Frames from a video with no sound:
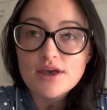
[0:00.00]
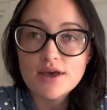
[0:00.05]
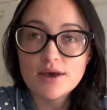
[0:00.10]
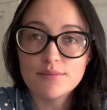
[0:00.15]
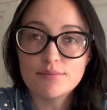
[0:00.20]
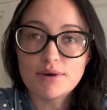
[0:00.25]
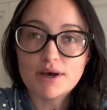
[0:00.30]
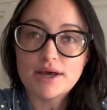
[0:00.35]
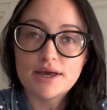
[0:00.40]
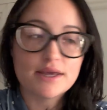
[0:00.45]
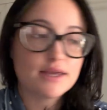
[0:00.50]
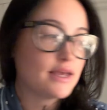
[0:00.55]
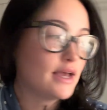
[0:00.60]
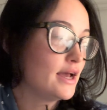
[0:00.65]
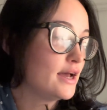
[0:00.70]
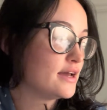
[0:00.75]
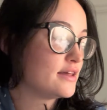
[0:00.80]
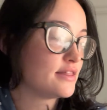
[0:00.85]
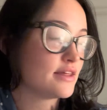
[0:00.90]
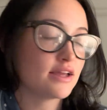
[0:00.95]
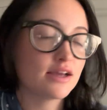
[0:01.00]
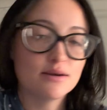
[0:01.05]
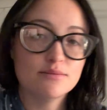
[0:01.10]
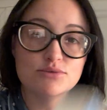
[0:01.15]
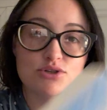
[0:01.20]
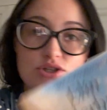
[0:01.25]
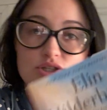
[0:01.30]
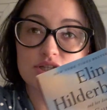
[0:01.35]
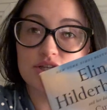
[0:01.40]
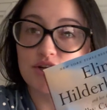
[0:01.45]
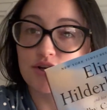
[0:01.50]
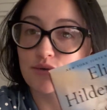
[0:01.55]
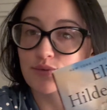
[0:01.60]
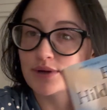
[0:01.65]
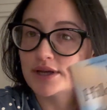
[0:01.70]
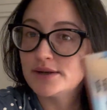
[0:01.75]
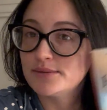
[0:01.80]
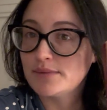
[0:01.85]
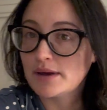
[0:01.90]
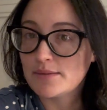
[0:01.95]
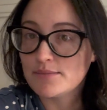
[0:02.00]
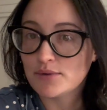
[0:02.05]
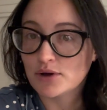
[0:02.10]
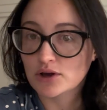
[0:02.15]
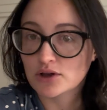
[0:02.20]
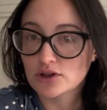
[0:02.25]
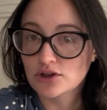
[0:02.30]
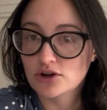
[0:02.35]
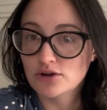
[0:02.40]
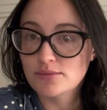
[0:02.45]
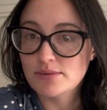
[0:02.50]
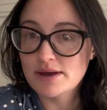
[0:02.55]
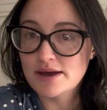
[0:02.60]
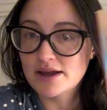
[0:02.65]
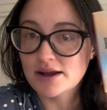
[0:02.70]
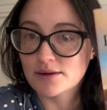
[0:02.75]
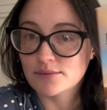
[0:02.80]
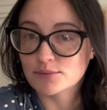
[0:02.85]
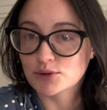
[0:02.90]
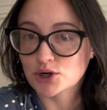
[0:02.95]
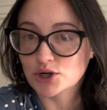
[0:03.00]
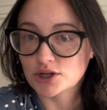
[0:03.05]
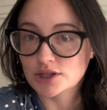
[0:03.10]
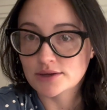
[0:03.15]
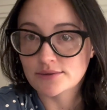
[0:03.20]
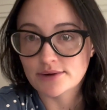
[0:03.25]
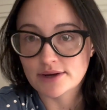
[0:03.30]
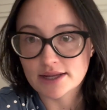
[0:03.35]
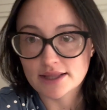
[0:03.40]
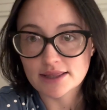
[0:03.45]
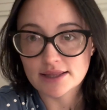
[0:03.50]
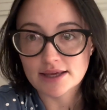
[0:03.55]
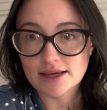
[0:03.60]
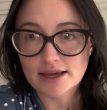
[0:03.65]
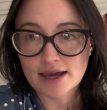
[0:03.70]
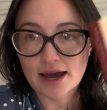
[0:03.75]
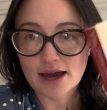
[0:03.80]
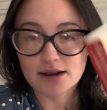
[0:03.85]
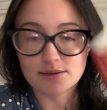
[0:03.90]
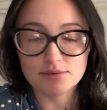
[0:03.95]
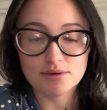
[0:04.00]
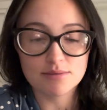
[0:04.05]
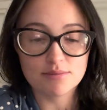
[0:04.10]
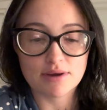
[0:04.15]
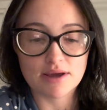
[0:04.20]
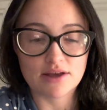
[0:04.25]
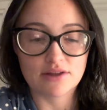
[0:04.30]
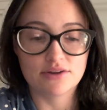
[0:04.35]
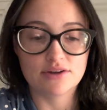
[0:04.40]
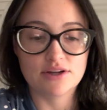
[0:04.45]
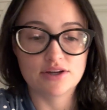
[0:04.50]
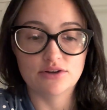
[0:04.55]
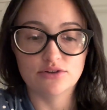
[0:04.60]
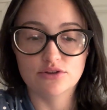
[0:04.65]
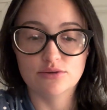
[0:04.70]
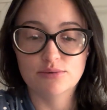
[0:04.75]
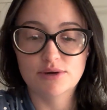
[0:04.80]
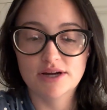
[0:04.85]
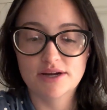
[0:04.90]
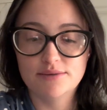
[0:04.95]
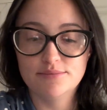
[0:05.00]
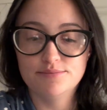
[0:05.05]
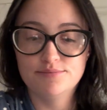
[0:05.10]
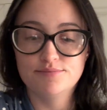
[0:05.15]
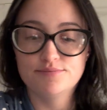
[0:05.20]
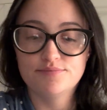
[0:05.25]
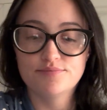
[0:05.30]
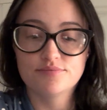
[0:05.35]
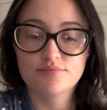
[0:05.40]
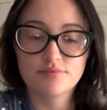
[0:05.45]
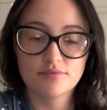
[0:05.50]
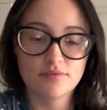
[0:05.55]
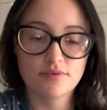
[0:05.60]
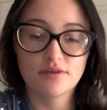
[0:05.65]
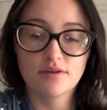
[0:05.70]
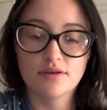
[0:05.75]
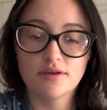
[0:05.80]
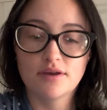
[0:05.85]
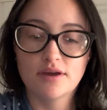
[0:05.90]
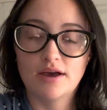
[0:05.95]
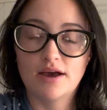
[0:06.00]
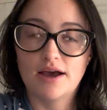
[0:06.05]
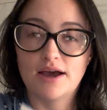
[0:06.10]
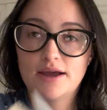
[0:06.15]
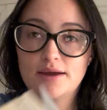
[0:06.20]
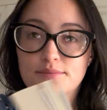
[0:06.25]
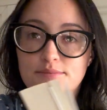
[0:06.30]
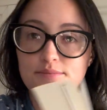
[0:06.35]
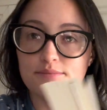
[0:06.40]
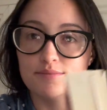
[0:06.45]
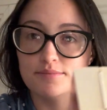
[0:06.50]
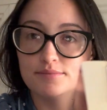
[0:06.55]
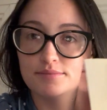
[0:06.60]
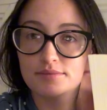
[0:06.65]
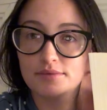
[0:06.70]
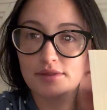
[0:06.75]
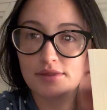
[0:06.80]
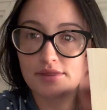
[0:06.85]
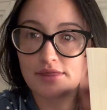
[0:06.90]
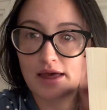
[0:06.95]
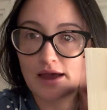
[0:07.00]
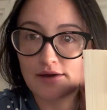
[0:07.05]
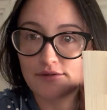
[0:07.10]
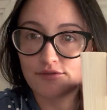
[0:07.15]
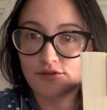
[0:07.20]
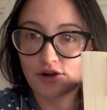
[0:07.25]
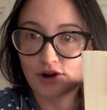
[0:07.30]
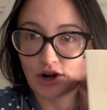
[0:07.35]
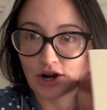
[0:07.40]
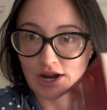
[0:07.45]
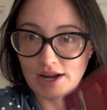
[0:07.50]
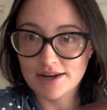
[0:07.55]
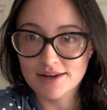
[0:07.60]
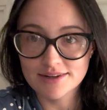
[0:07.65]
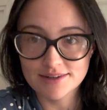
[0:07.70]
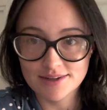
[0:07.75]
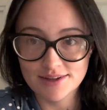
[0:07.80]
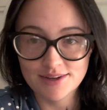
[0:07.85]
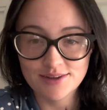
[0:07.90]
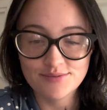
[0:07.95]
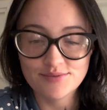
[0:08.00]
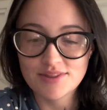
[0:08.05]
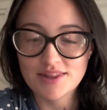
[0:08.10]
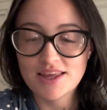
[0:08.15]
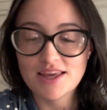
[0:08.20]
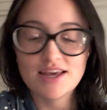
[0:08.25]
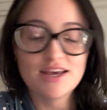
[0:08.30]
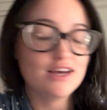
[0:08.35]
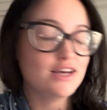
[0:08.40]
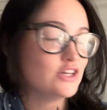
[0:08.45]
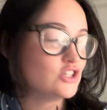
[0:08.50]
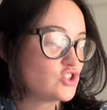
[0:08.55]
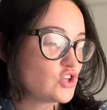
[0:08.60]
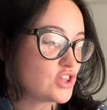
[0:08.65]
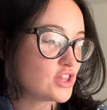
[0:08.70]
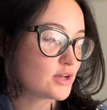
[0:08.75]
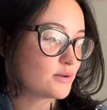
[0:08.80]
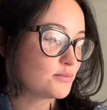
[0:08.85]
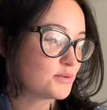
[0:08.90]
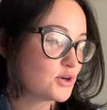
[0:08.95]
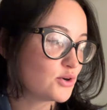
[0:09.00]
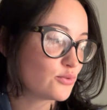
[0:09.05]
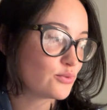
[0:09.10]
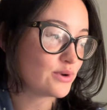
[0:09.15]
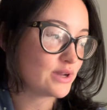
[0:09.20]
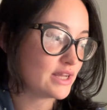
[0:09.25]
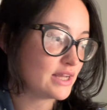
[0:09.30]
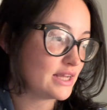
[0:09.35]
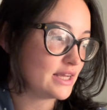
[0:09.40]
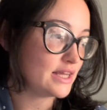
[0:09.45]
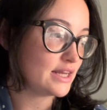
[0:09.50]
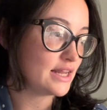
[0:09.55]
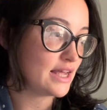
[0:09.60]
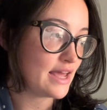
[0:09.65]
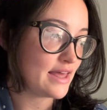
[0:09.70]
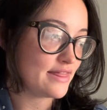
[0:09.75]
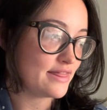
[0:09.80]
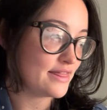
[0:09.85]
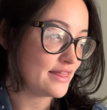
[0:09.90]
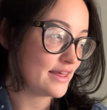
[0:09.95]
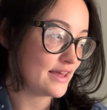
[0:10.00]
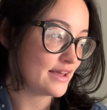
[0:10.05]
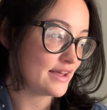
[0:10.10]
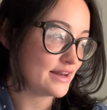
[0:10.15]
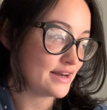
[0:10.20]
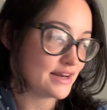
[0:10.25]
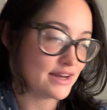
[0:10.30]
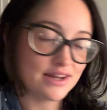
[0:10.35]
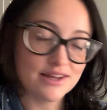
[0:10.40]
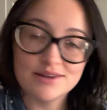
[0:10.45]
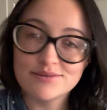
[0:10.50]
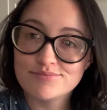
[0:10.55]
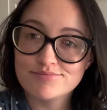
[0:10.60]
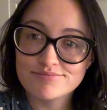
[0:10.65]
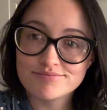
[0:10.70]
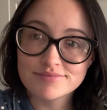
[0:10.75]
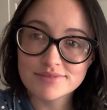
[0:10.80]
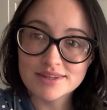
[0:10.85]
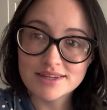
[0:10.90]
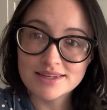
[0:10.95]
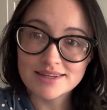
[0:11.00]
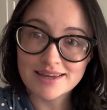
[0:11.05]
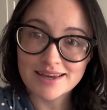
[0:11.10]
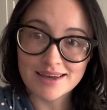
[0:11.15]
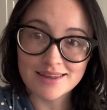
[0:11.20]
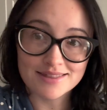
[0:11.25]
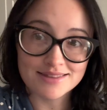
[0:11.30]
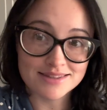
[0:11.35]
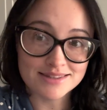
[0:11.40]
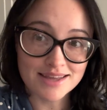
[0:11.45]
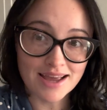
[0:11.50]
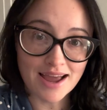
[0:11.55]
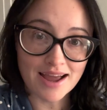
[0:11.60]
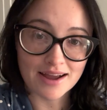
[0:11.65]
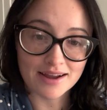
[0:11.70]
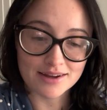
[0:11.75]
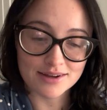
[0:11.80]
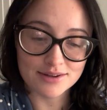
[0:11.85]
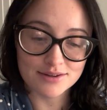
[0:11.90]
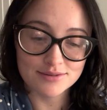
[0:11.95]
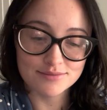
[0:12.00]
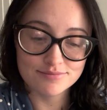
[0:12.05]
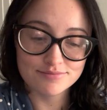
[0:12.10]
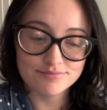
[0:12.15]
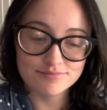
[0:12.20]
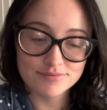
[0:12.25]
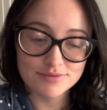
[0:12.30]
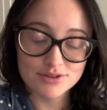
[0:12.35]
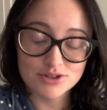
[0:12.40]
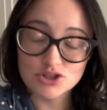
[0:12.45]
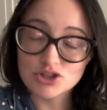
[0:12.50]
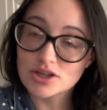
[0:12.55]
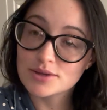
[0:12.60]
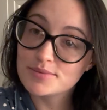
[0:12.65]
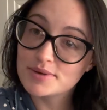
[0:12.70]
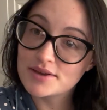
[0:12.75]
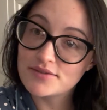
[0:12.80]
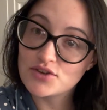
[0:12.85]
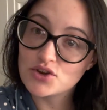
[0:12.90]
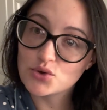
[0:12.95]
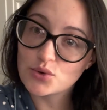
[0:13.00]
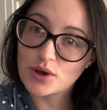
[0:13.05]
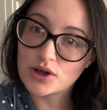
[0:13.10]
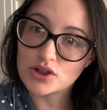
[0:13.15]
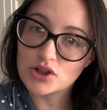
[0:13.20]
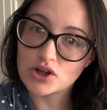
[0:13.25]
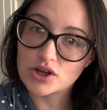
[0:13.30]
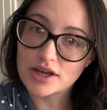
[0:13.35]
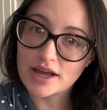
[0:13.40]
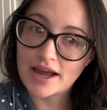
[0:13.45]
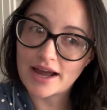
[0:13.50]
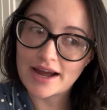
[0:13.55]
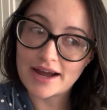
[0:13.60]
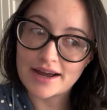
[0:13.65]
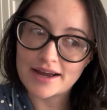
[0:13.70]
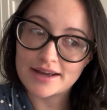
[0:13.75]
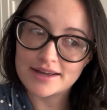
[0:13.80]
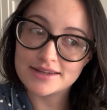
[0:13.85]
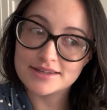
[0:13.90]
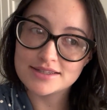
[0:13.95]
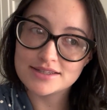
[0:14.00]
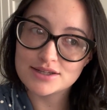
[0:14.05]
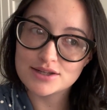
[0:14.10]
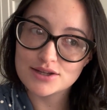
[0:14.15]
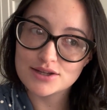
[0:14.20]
But yeah, I think I'm just gonna read my book a little bit. I'm currently reading The Academy by Ellen Hildebrand. I'm that far in. So I think I'm gonna read and then hit the sack. So let me give you a quick look at